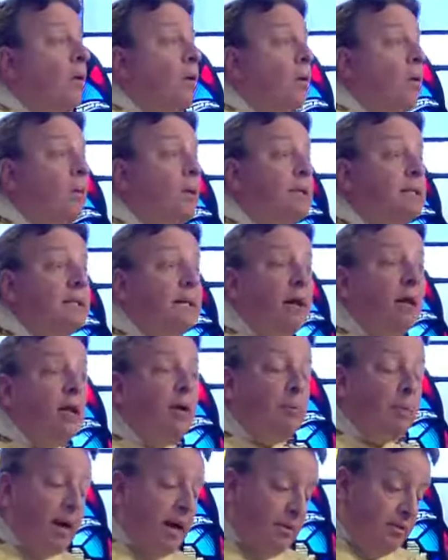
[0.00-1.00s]
we
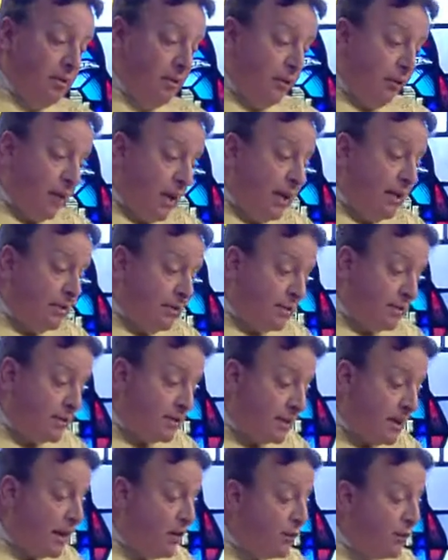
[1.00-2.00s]
celebrate the feast of
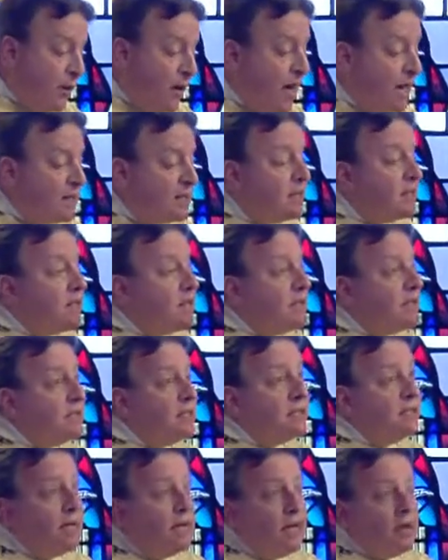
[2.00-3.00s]
St. Francis de
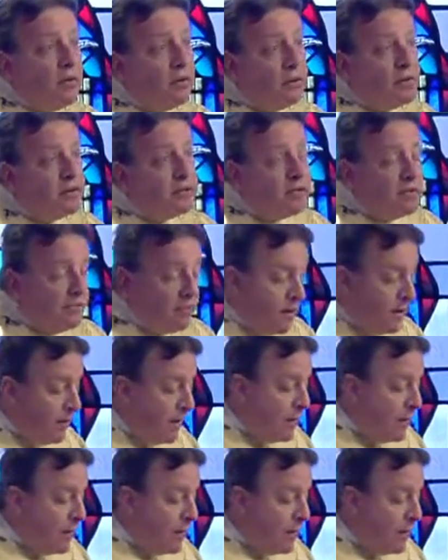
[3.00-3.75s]
Sales, a very